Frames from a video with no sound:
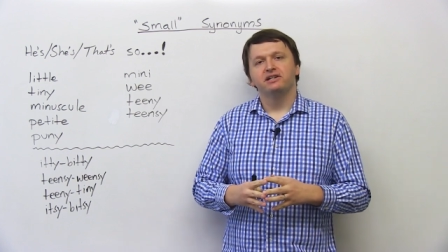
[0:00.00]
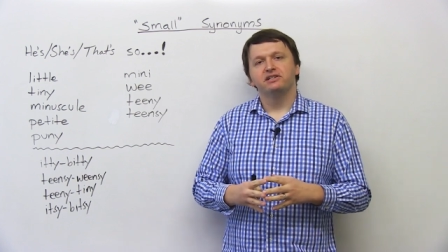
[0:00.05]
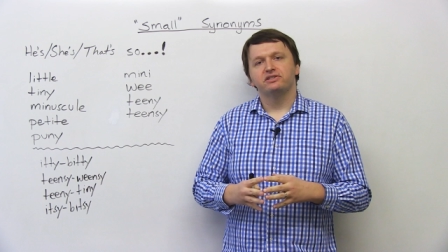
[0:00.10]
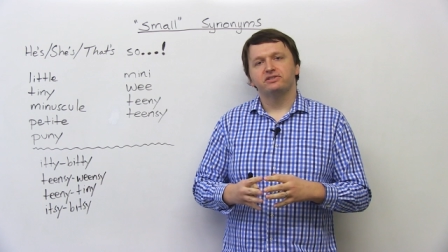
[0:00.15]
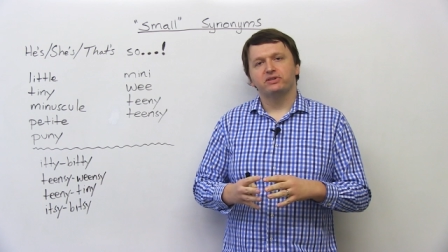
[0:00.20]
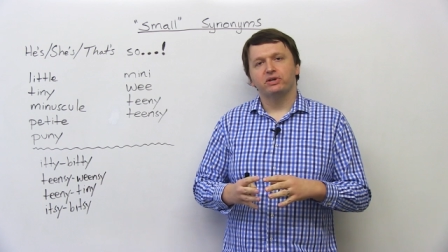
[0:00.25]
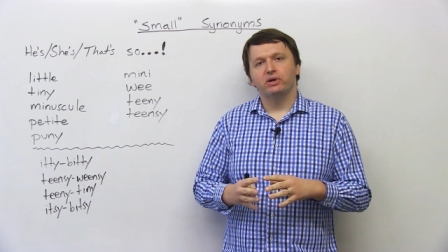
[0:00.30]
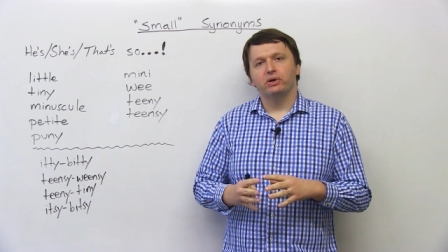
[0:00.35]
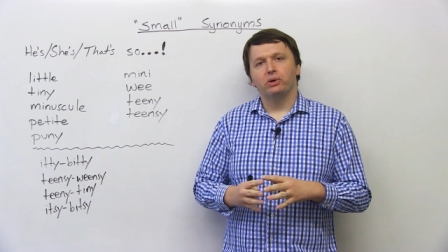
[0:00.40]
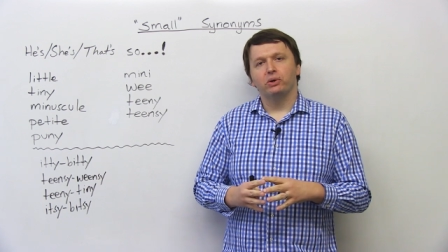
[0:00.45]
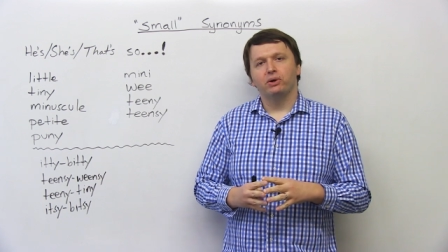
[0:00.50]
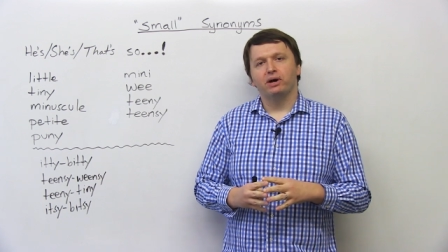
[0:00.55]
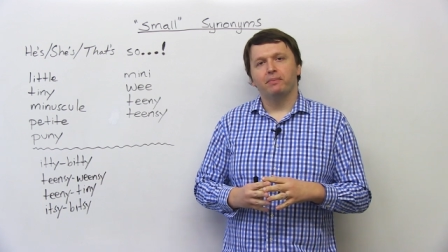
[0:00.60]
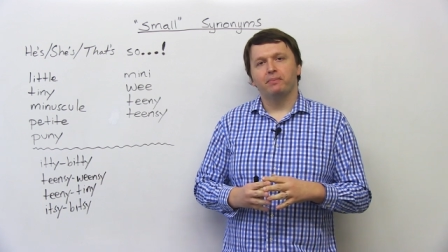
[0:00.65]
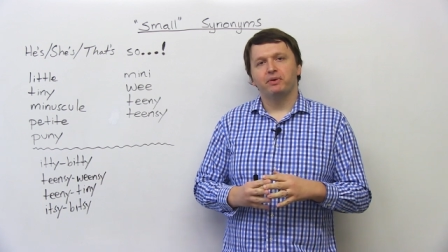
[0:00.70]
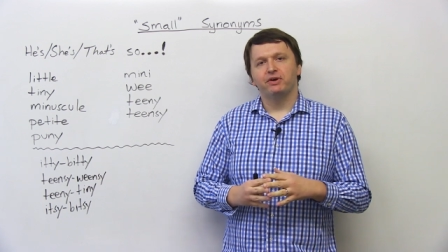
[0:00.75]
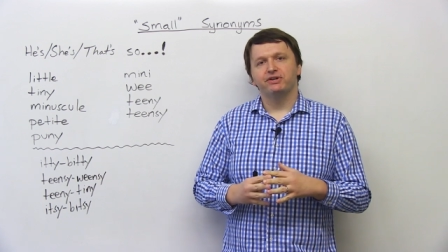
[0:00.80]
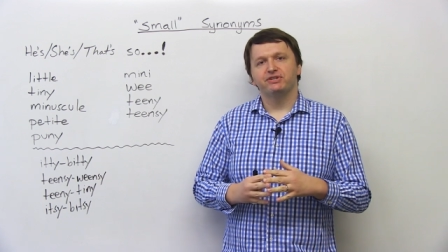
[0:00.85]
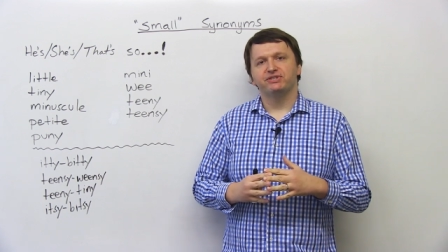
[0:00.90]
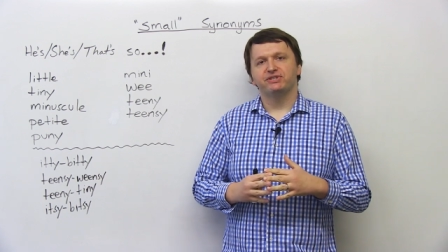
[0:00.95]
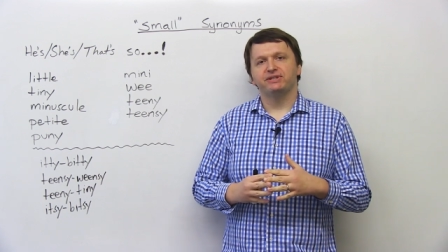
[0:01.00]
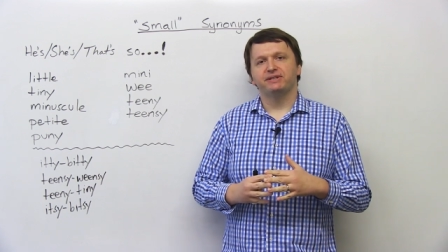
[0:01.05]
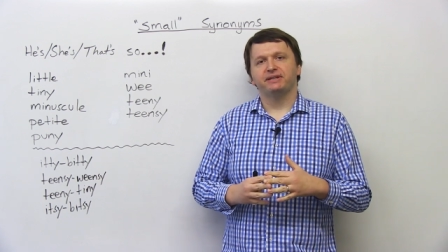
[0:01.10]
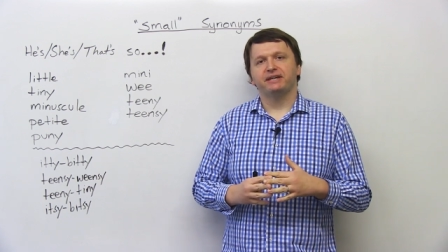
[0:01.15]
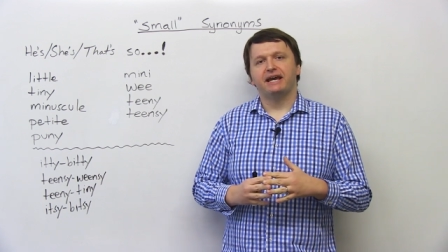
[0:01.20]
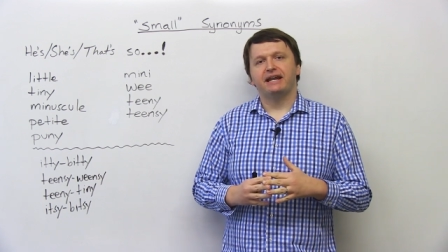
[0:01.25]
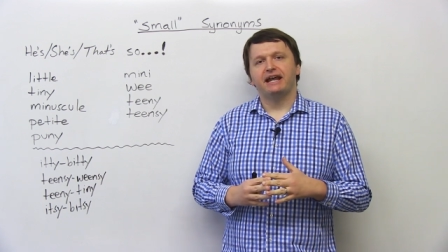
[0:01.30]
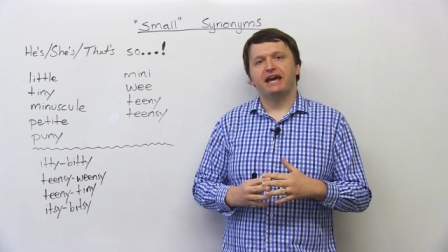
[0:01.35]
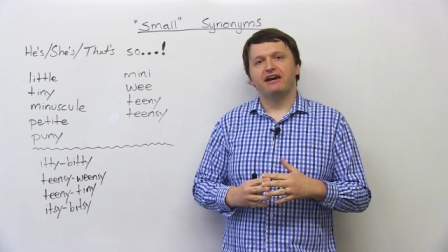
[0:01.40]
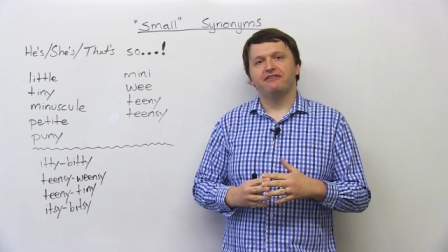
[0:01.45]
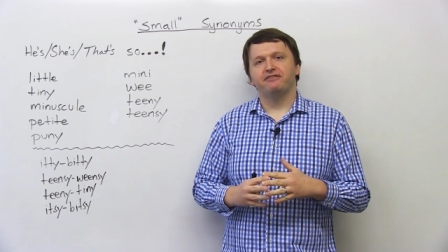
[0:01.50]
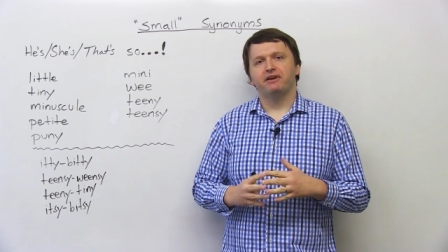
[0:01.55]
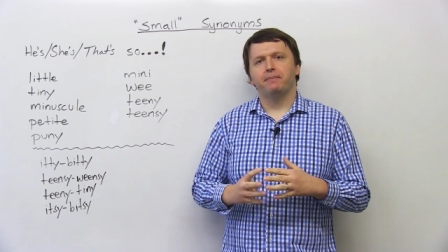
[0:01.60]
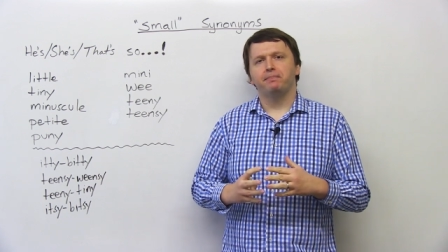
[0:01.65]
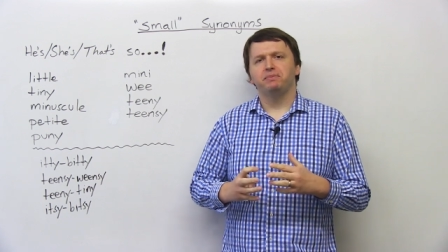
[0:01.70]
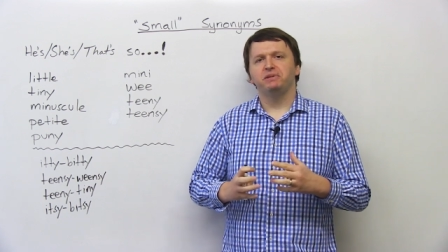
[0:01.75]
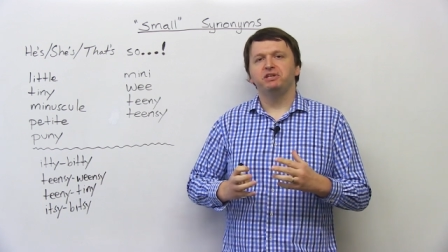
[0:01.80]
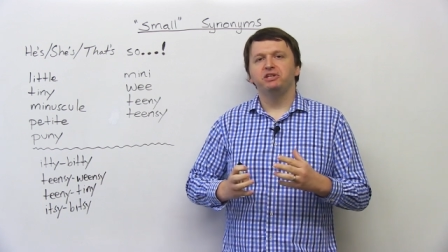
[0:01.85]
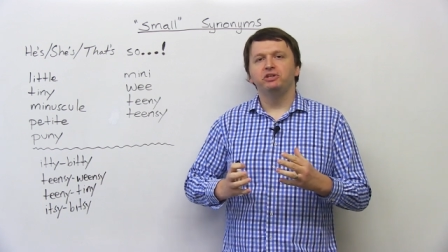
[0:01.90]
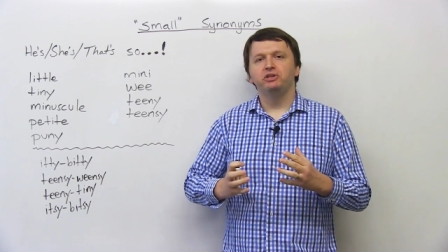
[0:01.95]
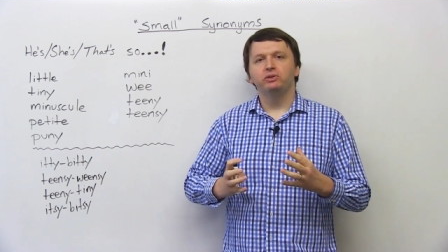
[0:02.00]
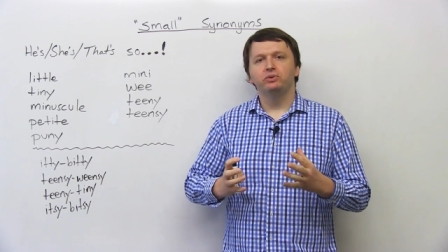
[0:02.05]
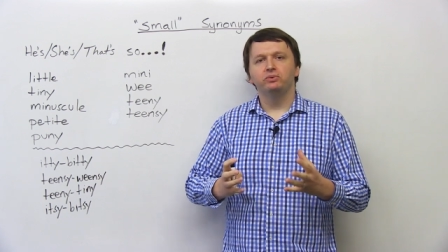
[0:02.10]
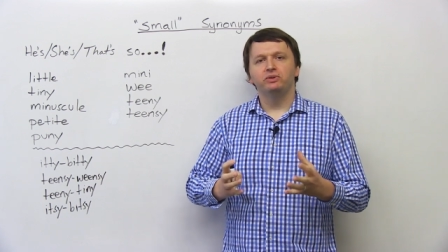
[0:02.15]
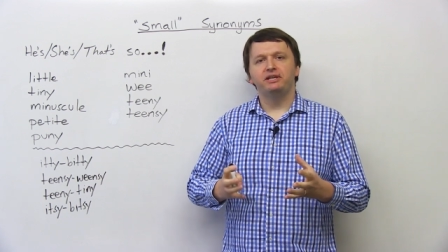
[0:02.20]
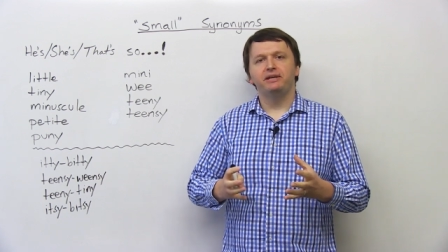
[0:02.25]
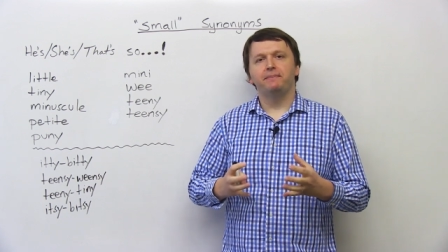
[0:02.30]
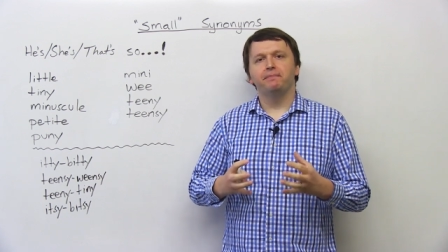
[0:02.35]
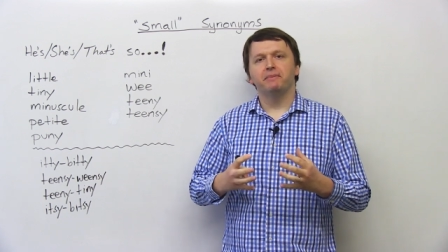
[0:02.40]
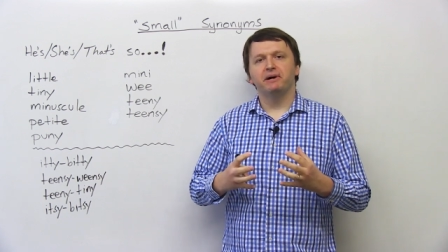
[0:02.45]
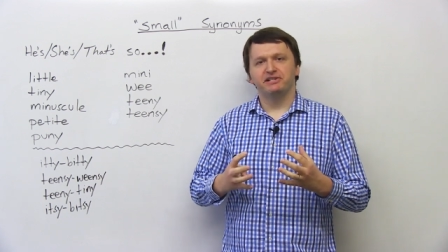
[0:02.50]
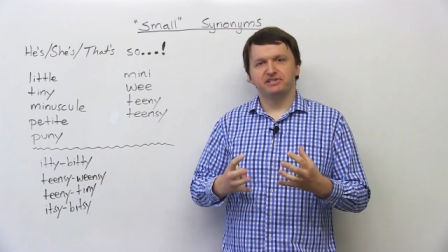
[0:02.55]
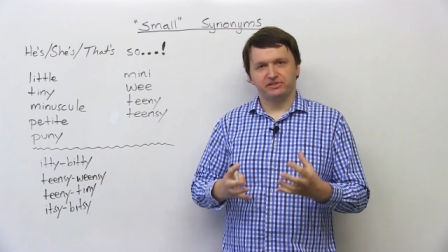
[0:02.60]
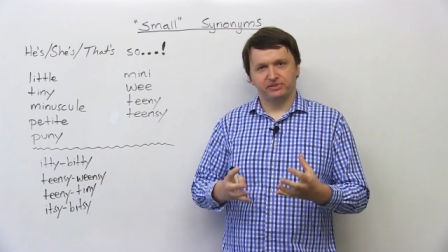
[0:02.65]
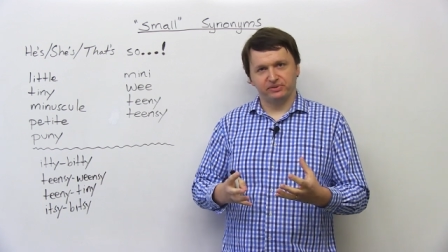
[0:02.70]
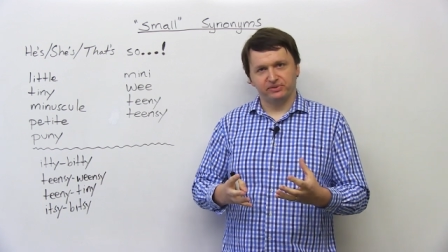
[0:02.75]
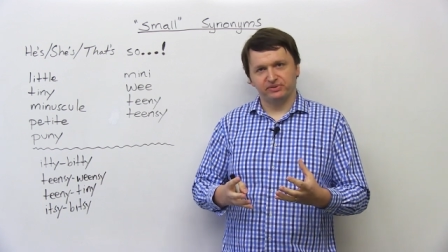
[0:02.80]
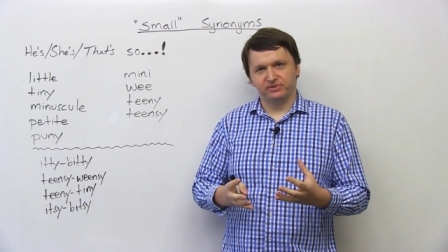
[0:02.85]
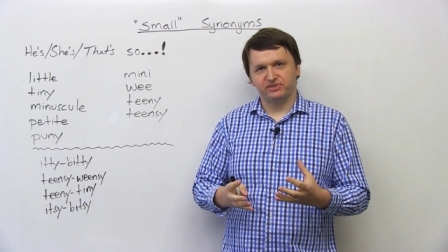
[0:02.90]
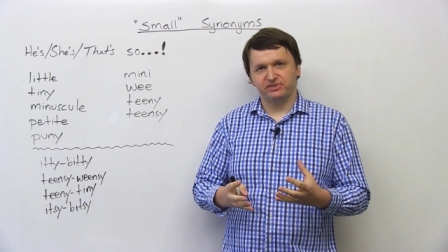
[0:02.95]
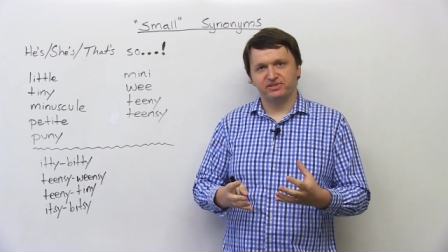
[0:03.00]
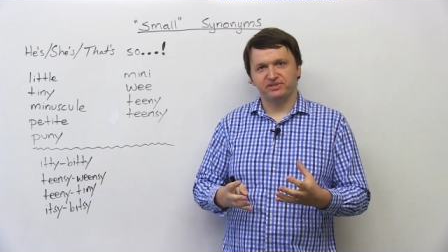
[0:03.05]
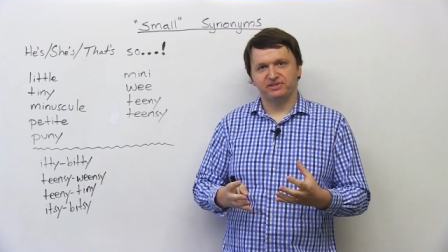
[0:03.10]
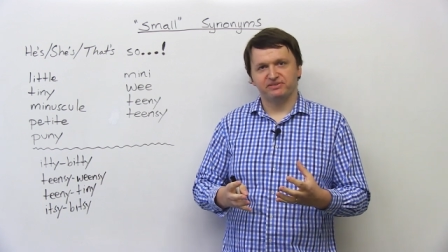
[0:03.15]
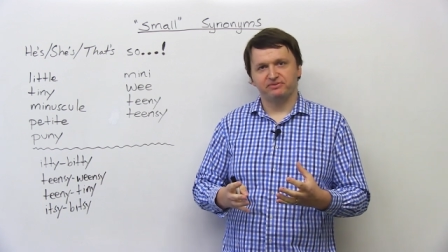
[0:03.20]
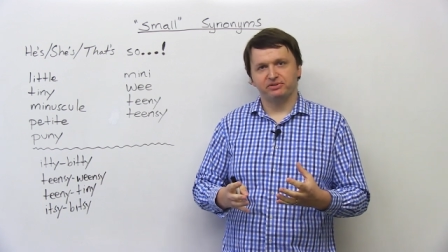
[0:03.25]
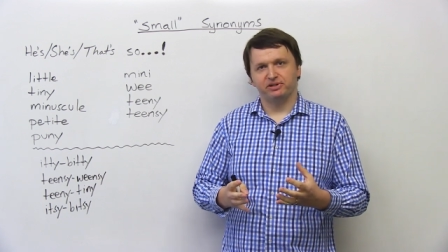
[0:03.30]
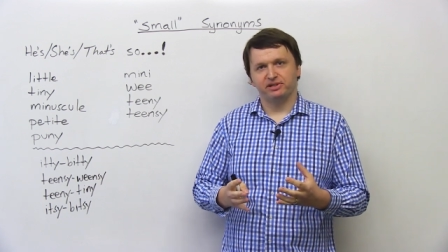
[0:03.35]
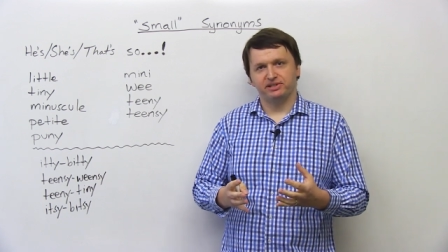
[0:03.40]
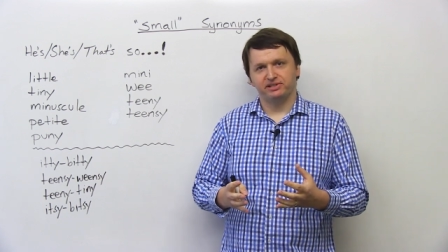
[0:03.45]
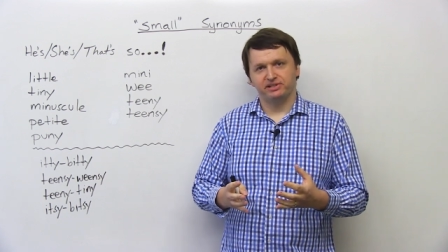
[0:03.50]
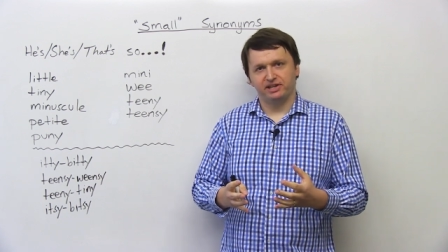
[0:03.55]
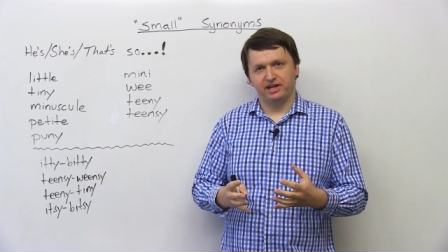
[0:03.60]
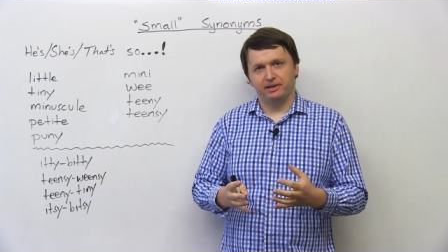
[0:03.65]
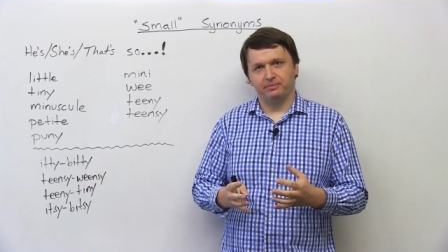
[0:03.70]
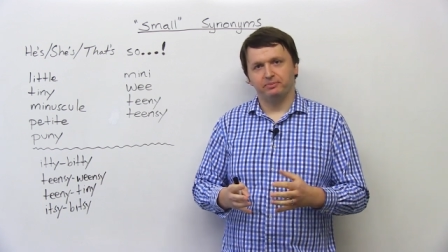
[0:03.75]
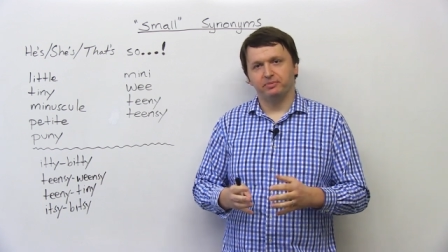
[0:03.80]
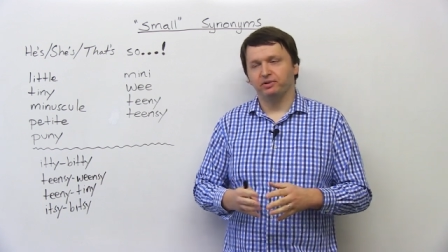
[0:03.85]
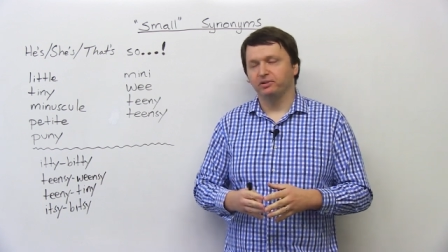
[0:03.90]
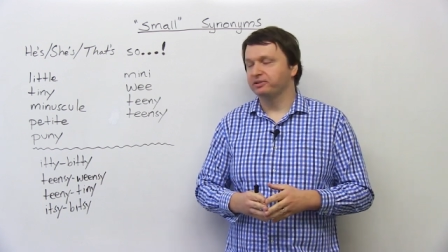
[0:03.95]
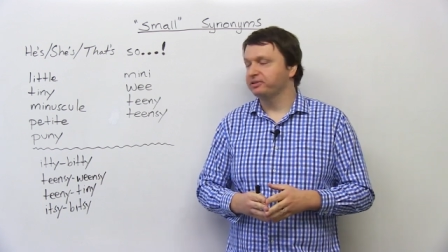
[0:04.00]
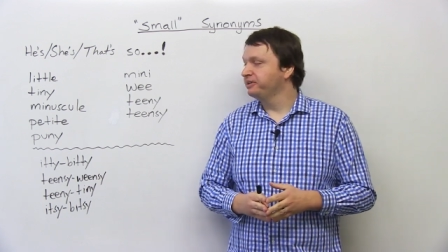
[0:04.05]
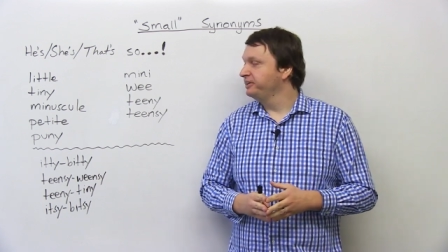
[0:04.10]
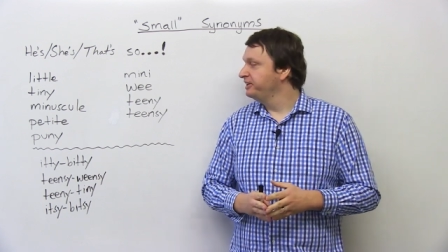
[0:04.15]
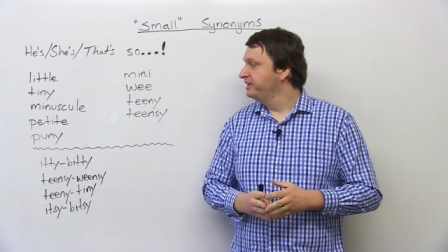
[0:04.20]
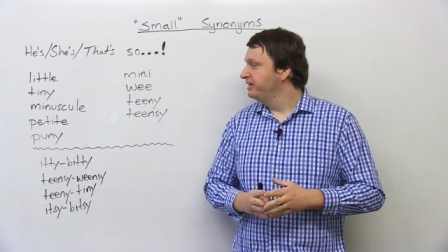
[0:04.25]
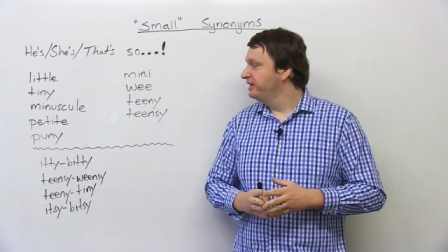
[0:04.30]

So a person can have puny muscles, for example.